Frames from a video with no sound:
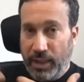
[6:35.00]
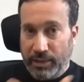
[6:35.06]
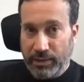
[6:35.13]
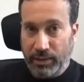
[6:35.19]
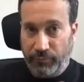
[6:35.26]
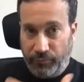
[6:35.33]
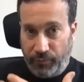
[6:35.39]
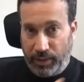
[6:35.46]

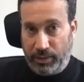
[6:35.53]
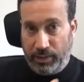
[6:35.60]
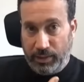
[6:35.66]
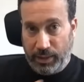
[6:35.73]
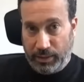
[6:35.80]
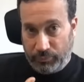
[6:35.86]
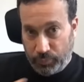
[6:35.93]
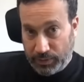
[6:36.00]
testified
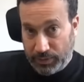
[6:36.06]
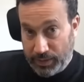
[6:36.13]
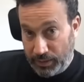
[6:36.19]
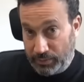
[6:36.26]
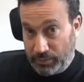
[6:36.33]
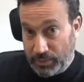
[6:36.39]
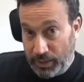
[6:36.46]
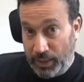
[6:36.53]
that that was
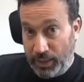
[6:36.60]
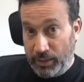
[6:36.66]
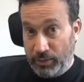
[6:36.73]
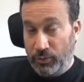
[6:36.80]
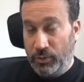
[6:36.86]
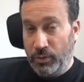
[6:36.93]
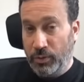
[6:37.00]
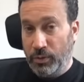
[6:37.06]
the
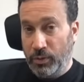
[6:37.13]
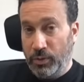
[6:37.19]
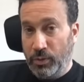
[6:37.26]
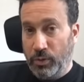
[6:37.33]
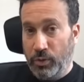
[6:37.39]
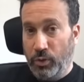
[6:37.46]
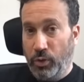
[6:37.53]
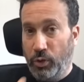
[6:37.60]
intent
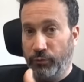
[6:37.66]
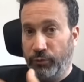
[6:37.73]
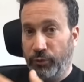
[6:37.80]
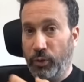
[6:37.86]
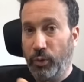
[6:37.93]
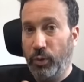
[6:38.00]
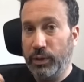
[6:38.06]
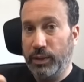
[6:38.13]
of
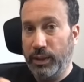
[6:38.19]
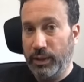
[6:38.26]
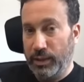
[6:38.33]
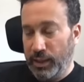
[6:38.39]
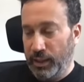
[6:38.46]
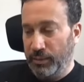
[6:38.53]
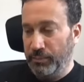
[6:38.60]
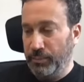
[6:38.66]

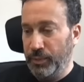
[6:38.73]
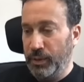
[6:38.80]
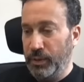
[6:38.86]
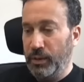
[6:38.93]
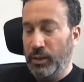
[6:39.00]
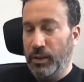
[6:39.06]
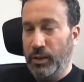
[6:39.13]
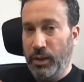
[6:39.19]
holding them
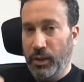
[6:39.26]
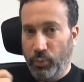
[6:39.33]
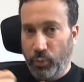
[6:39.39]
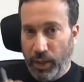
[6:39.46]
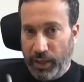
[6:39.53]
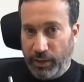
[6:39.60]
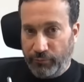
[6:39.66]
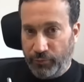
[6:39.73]

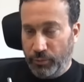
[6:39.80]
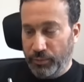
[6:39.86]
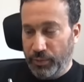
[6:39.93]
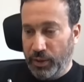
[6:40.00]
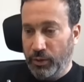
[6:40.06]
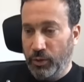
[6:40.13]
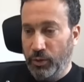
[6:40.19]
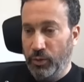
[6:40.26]
away
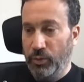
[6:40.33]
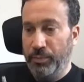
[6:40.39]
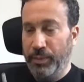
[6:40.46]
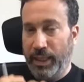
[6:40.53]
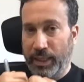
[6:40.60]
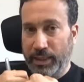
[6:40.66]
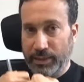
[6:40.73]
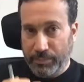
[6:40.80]
from their
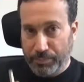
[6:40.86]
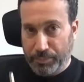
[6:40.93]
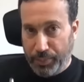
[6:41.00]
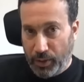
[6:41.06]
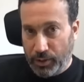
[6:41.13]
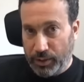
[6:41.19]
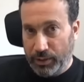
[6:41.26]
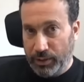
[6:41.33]
home as a
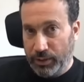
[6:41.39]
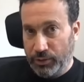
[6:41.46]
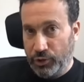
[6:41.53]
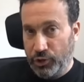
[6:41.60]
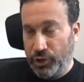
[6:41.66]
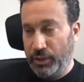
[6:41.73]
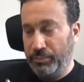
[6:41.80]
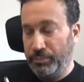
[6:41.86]

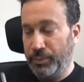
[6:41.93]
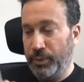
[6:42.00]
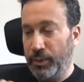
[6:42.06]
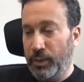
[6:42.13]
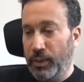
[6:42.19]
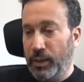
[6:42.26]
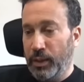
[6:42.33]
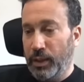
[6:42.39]
bargaining chip
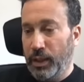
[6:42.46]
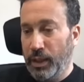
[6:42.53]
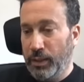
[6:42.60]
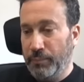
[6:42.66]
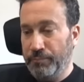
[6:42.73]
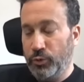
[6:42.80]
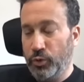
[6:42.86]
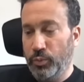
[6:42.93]

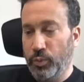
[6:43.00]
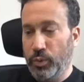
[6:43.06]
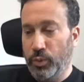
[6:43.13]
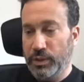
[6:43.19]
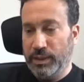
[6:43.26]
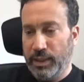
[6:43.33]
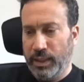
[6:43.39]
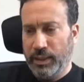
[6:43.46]
um,
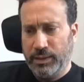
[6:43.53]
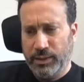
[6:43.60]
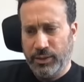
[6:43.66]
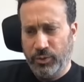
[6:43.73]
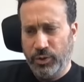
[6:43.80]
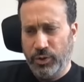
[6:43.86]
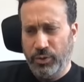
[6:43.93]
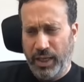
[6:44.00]
towards that.
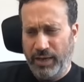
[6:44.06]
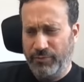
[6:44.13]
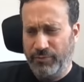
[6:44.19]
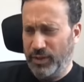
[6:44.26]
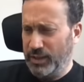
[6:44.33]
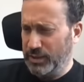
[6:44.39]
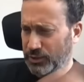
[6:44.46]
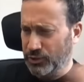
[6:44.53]
So you
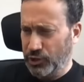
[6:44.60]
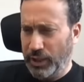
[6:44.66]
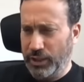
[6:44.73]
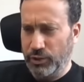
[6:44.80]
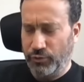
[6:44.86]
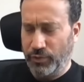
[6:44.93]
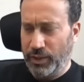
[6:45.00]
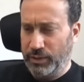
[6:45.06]
have
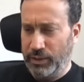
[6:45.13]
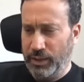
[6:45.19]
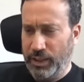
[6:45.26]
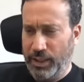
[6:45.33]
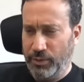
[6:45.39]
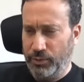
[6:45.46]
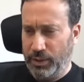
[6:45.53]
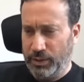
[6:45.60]
exchange rate
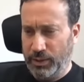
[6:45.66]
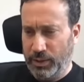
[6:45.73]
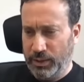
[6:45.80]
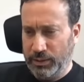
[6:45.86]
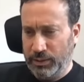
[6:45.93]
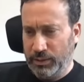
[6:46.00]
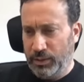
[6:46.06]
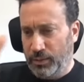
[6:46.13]
now that
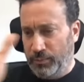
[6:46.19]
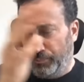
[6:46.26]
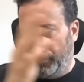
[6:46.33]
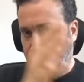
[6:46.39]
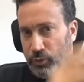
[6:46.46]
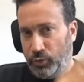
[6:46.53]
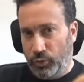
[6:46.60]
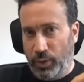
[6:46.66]
is
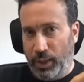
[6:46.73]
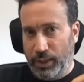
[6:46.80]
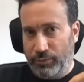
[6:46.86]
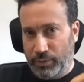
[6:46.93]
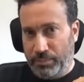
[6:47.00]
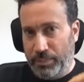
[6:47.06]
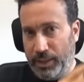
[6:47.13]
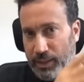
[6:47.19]

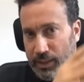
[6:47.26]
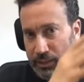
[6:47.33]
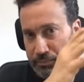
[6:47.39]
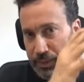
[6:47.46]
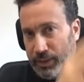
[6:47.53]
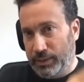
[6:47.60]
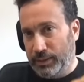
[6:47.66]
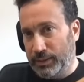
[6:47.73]
200
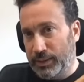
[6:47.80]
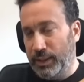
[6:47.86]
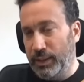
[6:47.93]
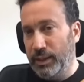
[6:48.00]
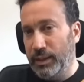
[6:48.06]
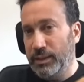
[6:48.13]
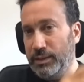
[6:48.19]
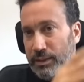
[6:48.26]
million
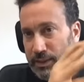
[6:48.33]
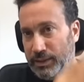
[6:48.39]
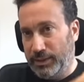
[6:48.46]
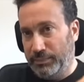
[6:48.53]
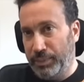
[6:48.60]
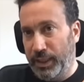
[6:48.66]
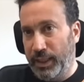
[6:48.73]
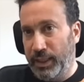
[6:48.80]
Palestinians
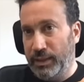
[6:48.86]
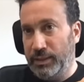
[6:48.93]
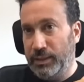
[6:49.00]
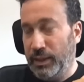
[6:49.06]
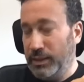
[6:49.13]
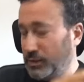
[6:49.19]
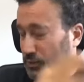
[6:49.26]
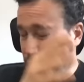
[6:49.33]

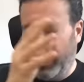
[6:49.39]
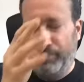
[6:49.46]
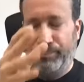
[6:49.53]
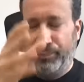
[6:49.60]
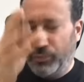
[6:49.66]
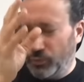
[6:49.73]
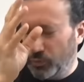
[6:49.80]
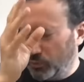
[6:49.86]
displaced, uh, sorry,
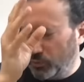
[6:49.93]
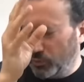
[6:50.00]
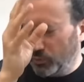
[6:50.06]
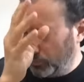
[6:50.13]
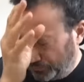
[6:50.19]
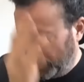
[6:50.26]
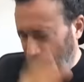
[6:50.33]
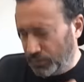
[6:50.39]

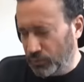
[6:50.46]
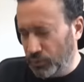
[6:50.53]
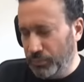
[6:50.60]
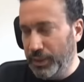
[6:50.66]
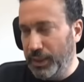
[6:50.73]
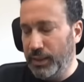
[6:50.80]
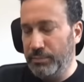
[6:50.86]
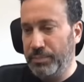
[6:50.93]
2,
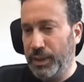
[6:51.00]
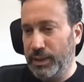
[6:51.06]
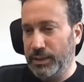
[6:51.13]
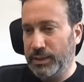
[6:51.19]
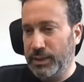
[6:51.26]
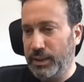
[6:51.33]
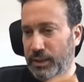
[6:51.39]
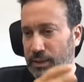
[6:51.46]
2 million
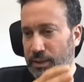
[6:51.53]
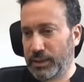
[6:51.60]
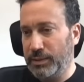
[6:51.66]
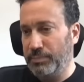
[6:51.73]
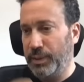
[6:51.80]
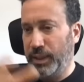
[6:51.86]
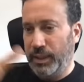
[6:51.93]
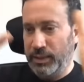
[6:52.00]
Palestinian
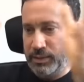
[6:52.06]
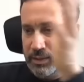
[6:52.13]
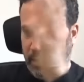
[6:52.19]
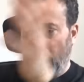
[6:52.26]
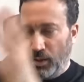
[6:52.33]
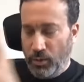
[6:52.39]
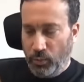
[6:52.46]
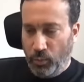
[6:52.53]

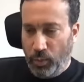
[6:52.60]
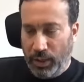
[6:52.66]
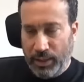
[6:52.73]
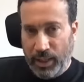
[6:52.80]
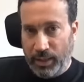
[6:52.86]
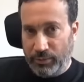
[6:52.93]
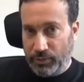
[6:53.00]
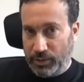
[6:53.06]
displaced,
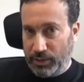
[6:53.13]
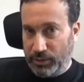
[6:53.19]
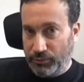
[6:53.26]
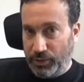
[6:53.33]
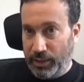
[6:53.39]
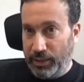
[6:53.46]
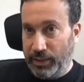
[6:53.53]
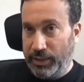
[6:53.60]
100
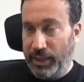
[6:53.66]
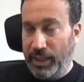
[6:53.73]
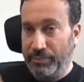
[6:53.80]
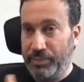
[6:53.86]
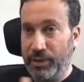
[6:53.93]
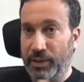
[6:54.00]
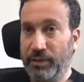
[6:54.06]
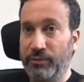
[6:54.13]
Israeli
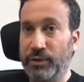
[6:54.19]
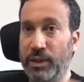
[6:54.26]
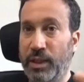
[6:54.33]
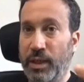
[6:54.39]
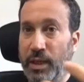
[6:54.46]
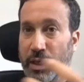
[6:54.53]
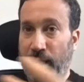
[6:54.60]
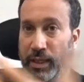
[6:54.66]

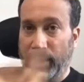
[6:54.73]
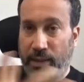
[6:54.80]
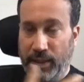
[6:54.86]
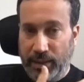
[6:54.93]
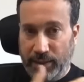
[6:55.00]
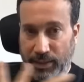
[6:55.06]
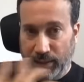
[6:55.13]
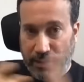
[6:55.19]
captives, and
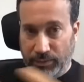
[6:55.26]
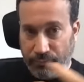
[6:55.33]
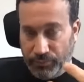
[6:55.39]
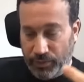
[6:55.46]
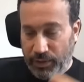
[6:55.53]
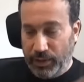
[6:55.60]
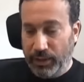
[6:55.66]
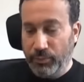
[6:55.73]
this
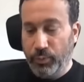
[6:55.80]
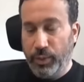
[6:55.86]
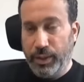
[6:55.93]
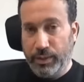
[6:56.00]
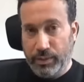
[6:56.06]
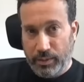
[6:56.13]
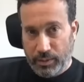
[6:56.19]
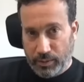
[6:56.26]
is really
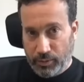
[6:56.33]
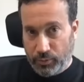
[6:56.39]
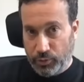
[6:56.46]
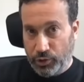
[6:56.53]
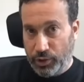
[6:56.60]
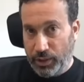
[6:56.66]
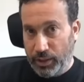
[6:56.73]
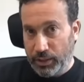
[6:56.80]
where the
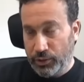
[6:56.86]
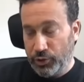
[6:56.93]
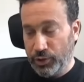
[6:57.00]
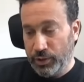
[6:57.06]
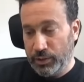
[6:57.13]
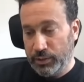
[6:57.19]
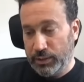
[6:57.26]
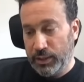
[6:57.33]

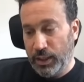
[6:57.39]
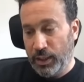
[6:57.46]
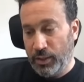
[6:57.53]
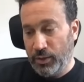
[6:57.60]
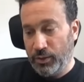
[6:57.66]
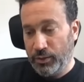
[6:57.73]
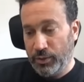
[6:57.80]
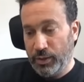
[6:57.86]
negotiations
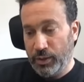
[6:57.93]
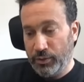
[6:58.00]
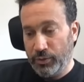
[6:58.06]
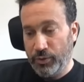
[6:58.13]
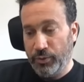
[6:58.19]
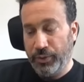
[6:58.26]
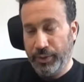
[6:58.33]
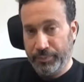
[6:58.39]
are,
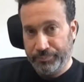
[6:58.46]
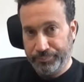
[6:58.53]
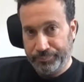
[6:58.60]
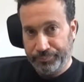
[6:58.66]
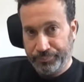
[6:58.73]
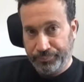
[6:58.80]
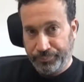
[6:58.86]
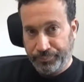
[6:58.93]
are going.